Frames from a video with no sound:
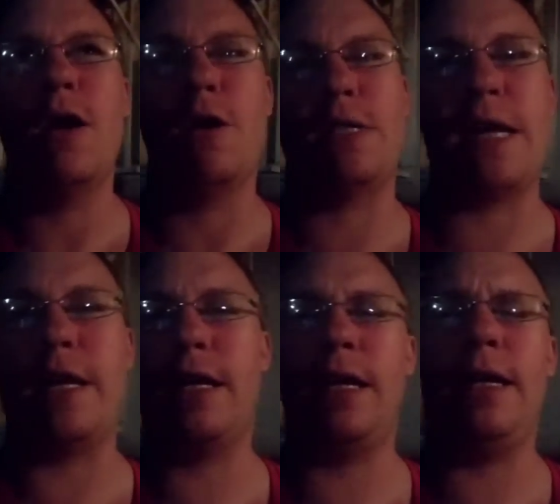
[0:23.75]
Well,
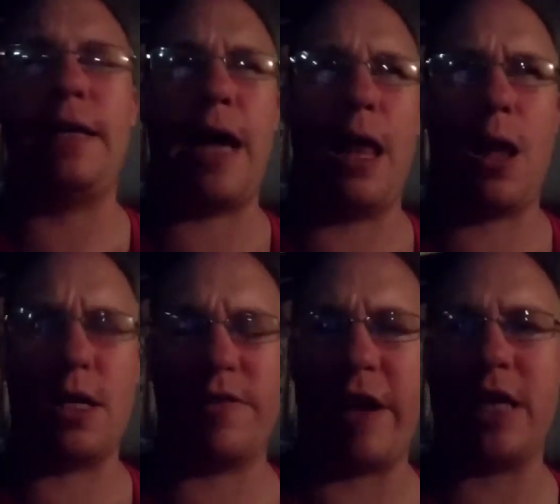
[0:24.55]
technically not
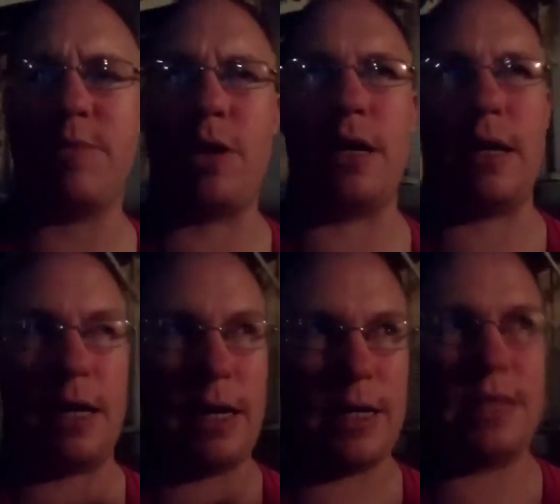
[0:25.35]
Las Vegas, but it
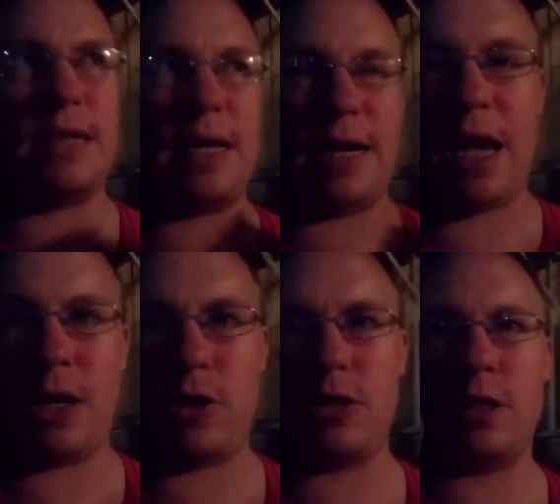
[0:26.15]
is in
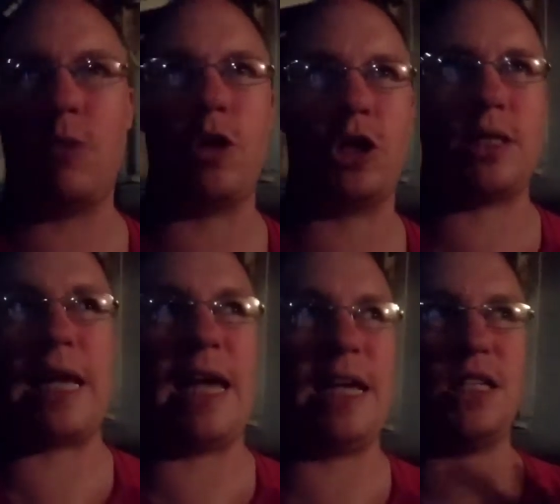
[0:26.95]
Henderson, which is
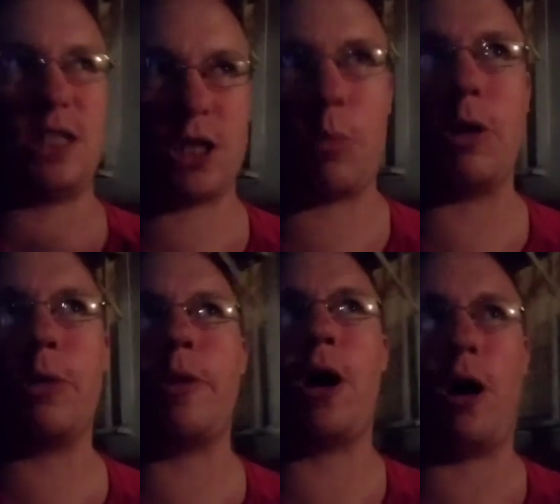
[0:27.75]
a
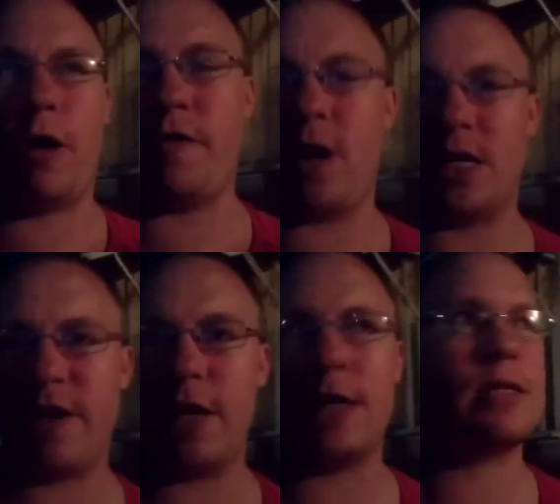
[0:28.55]
suburb of Las
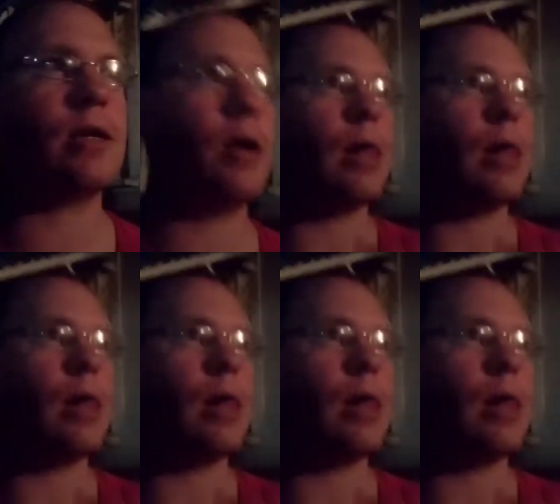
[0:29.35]
Vegas.